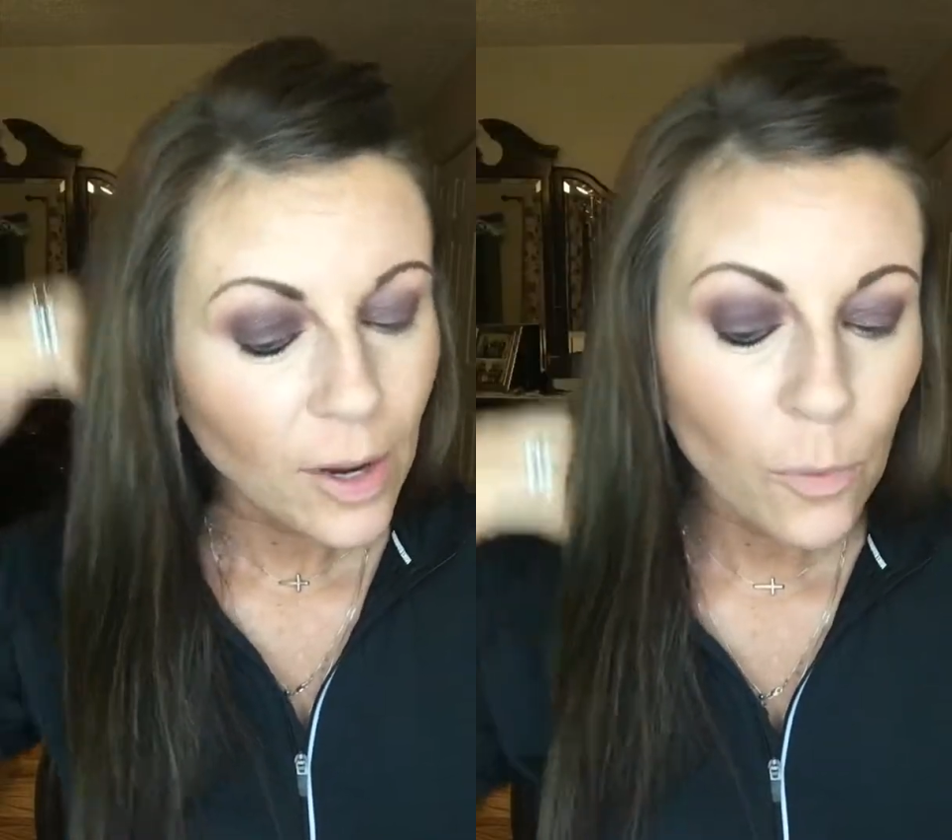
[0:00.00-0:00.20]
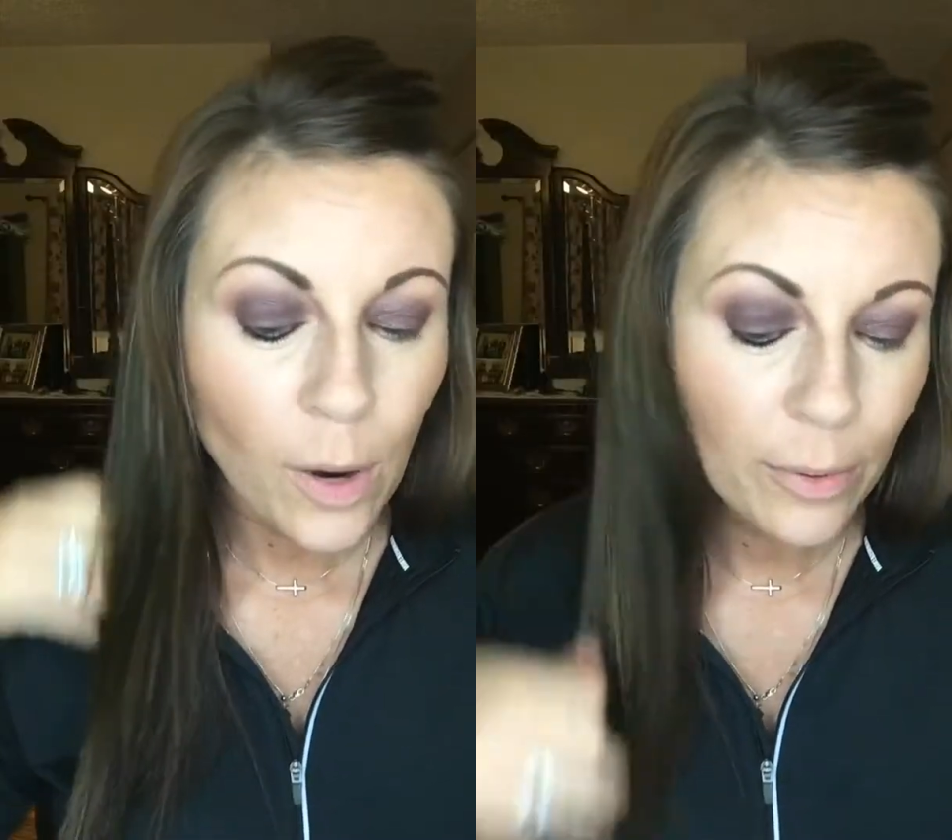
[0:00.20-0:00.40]

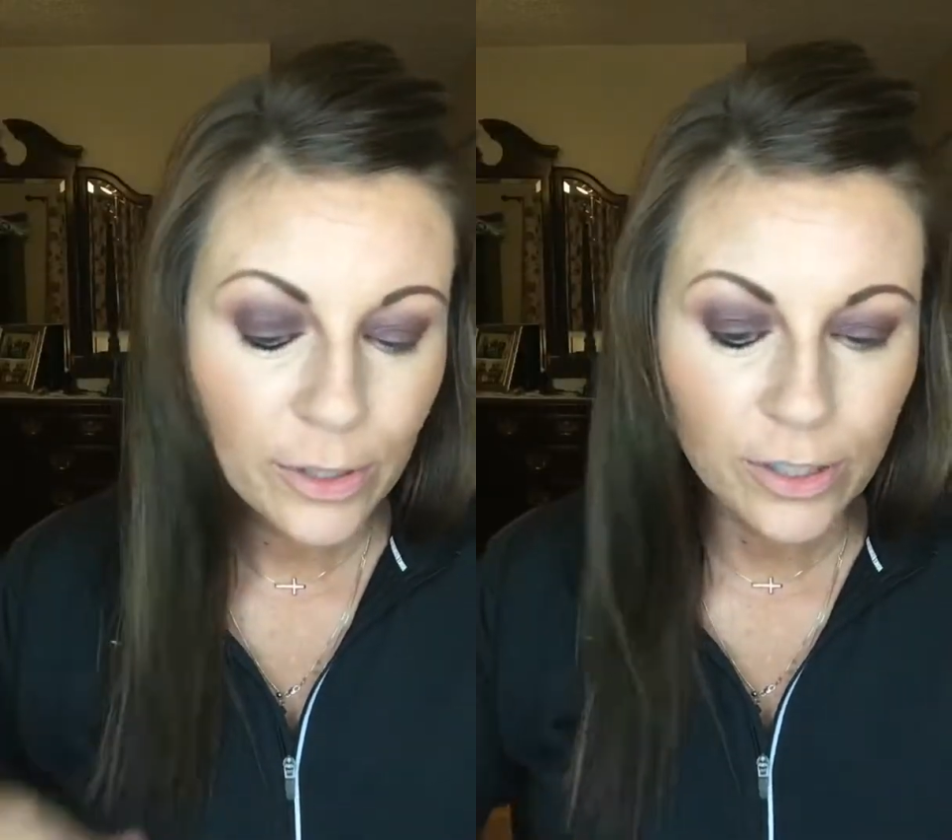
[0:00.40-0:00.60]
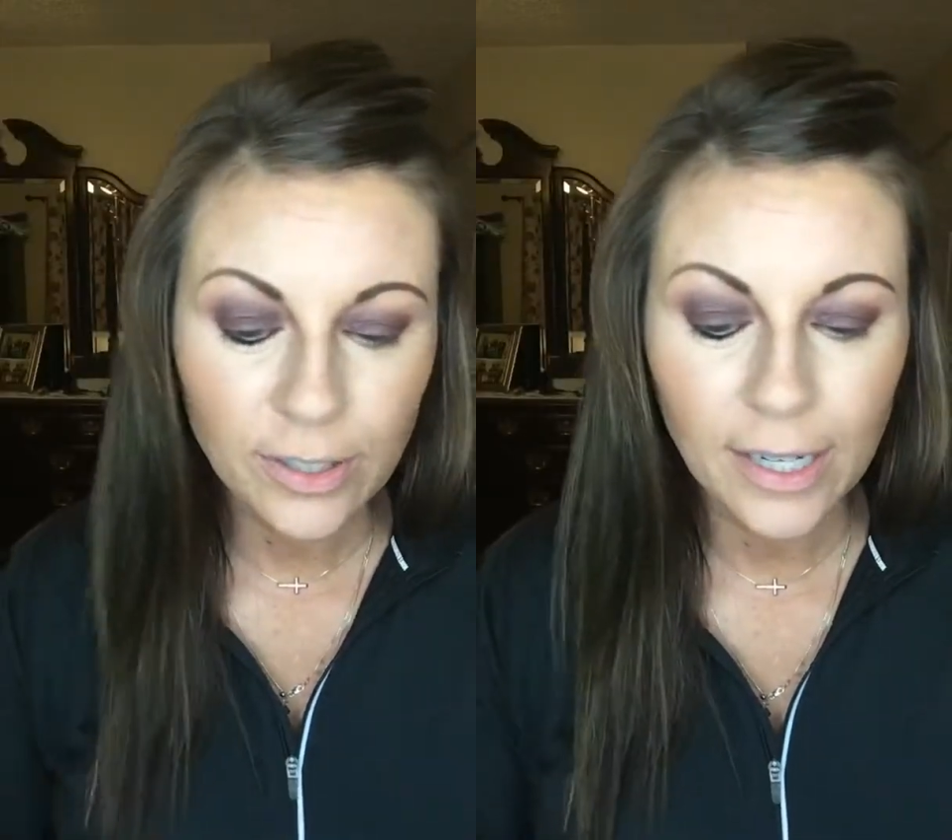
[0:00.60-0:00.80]
while we're
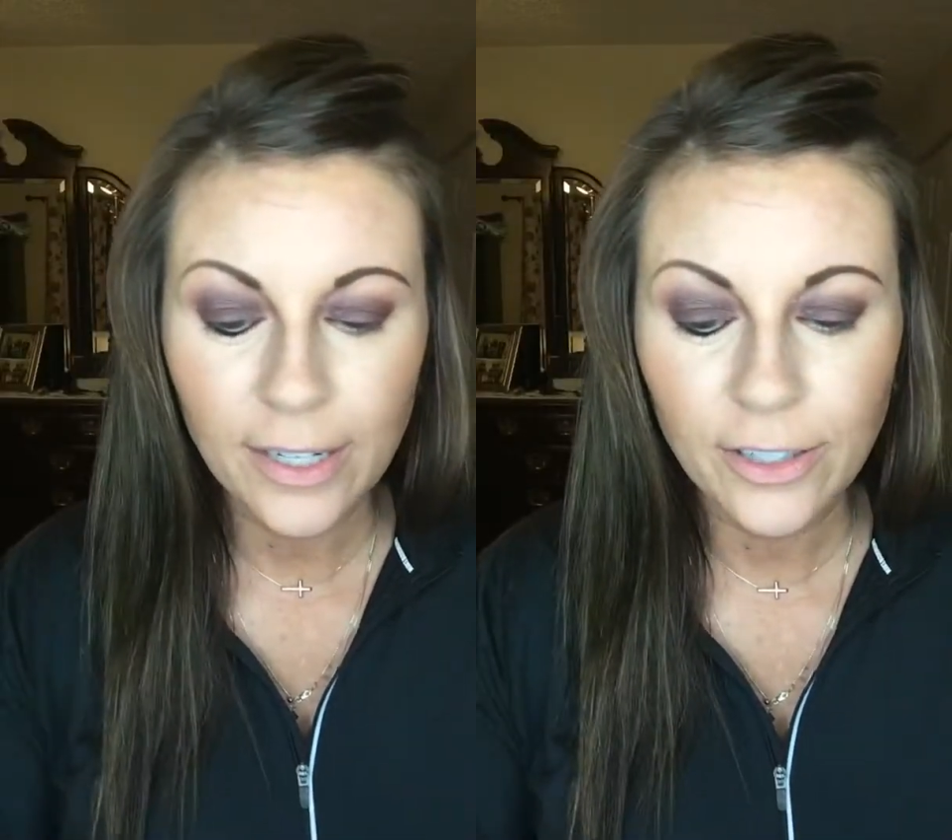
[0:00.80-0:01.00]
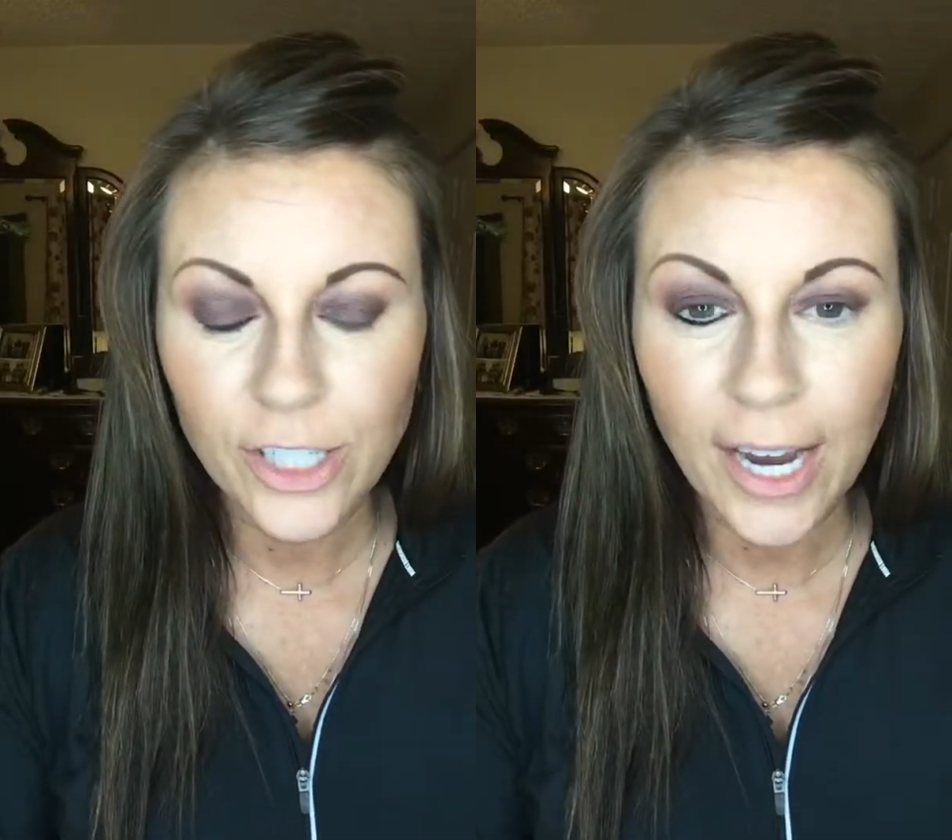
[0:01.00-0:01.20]
just sitting
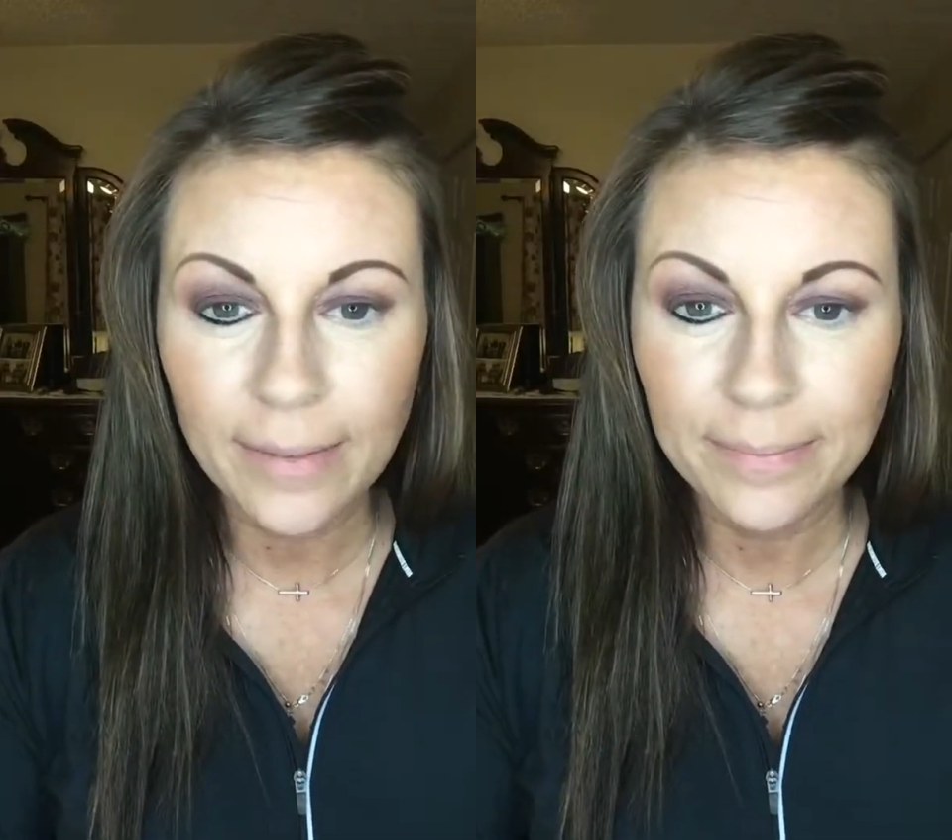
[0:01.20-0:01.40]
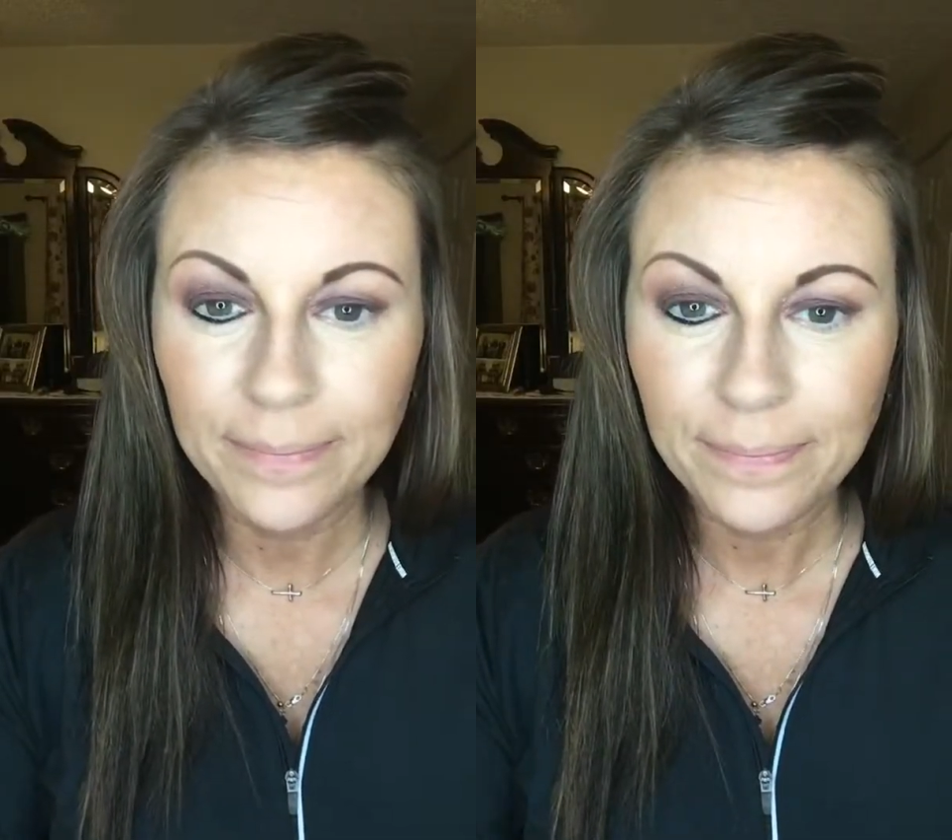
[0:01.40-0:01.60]
here
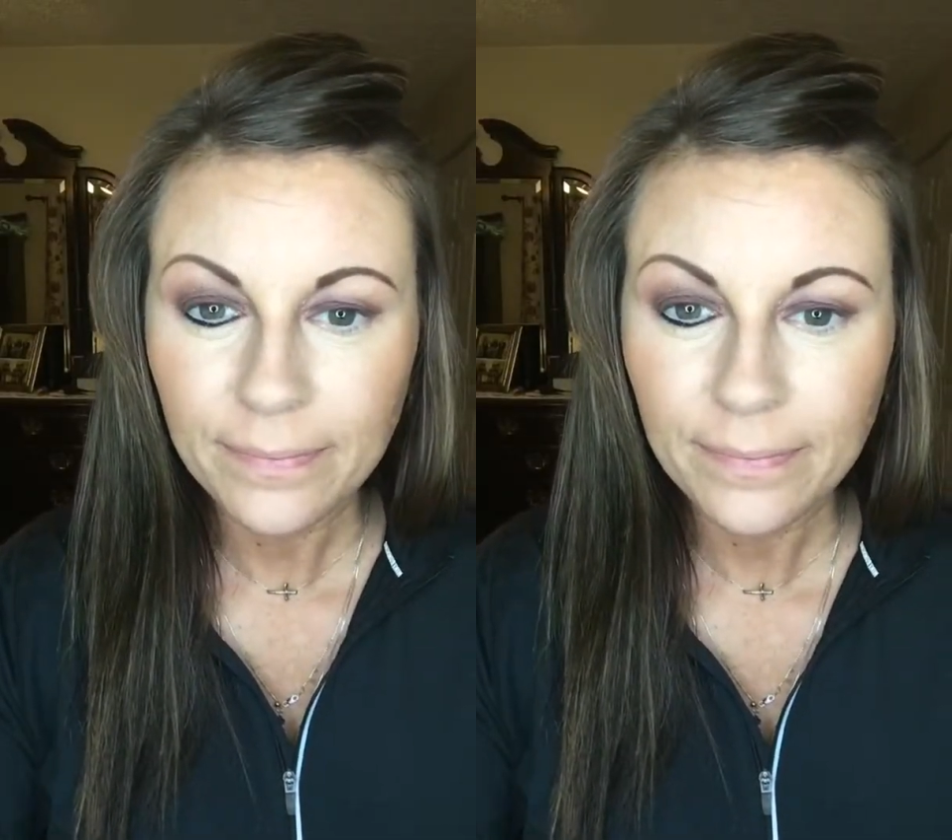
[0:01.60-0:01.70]
chatting.